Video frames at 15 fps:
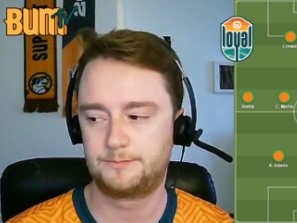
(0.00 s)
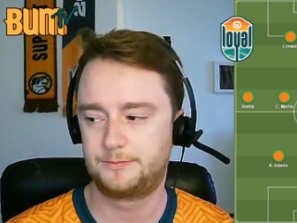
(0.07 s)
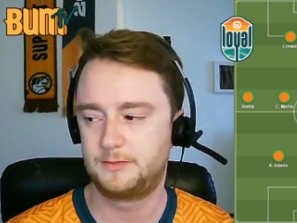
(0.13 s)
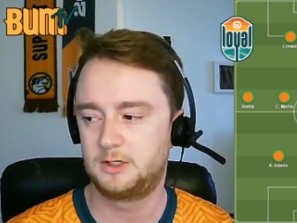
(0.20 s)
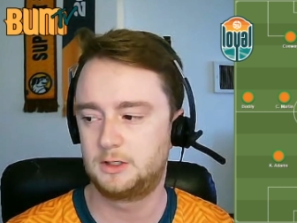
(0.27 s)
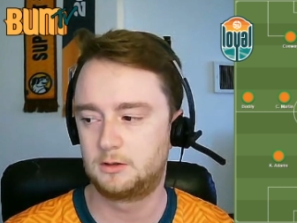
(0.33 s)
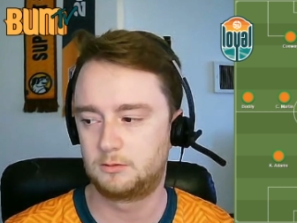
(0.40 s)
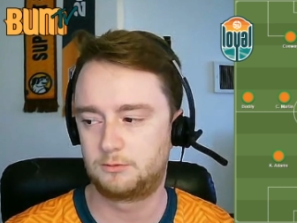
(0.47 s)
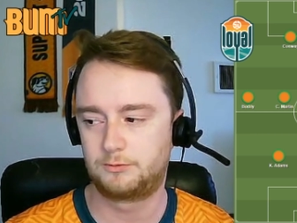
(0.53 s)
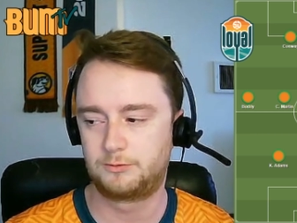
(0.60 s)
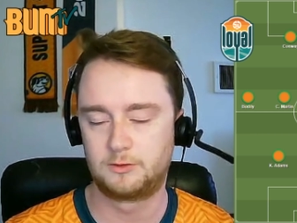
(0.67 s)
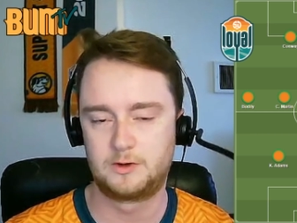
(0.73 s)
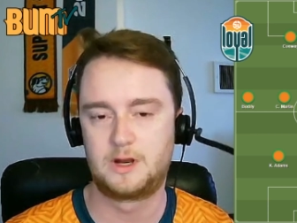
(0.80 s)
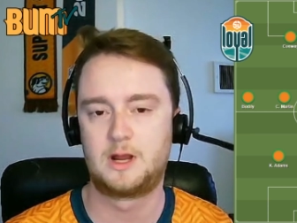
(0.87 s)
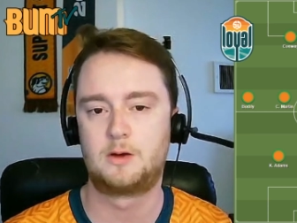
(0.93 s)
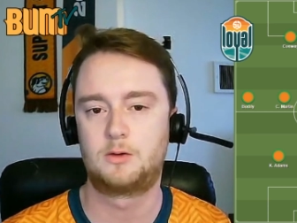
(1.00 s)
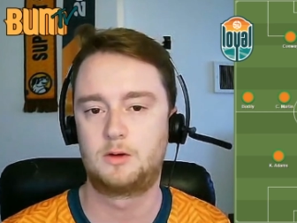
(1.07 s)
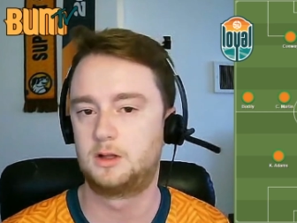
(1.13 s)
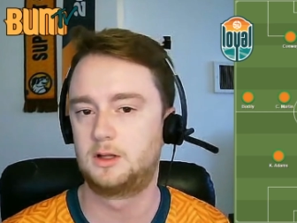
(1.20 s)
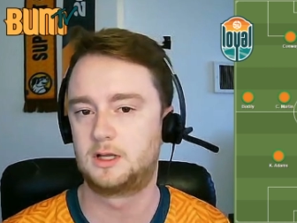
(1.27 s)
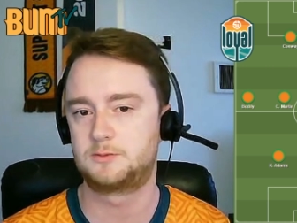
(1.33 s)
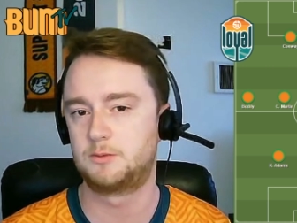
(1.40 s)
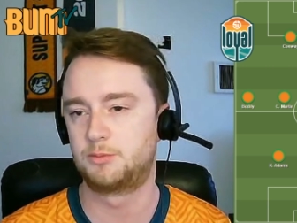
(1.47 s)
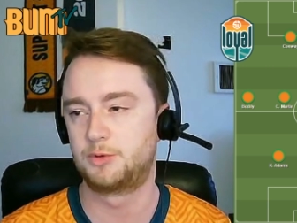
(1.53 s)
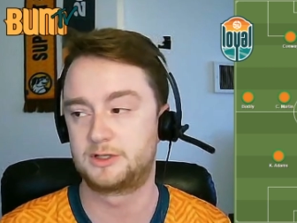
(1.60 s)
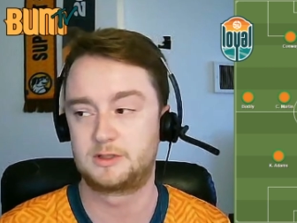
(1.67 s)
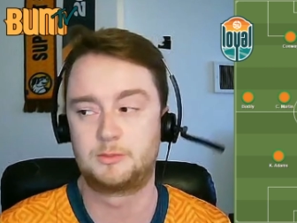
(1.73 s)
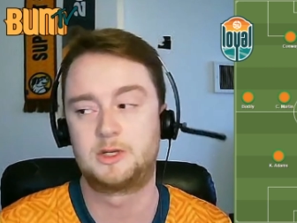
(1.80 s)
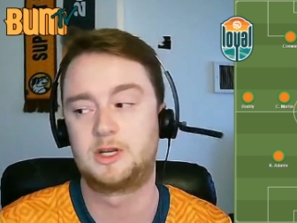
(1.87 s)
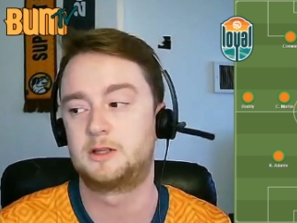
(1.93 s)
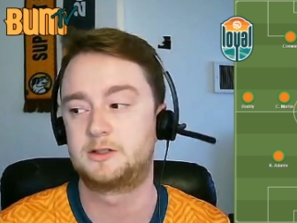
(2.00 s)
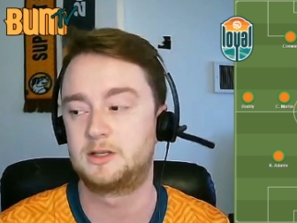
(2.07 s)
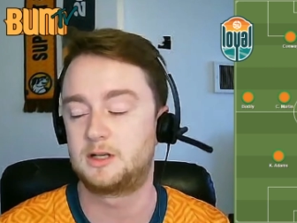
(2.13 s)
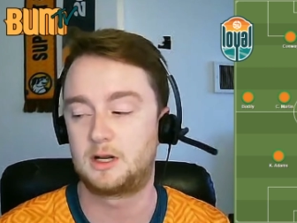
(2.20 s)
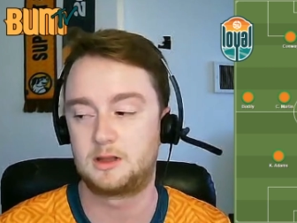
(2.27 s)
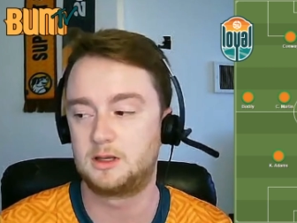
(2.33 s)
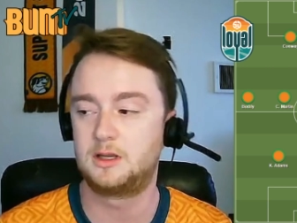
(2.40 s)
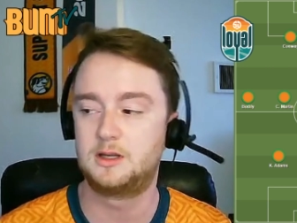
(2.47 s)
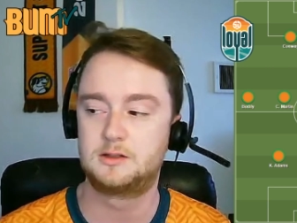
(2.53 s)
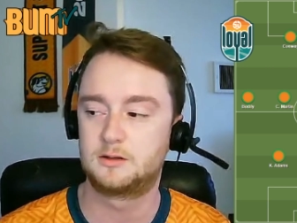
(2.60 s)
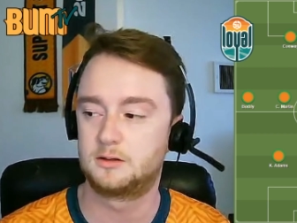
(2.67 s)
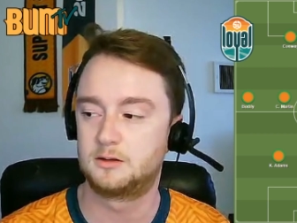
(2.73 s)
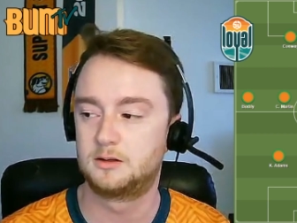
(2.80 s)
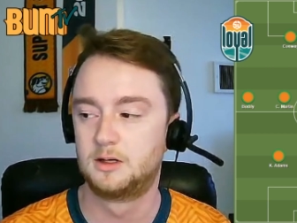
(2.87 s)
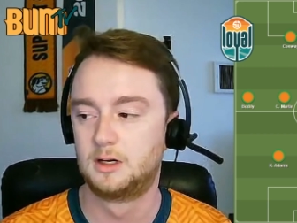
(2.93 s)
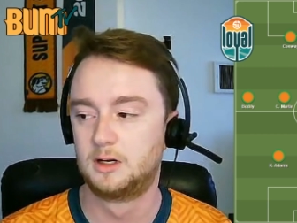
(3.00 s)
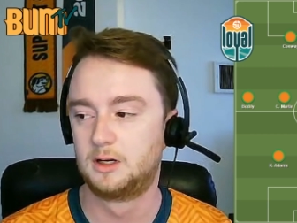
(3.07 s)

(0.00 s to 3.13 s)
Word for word: you know, for now, unless we bring somebody else in, I think he's our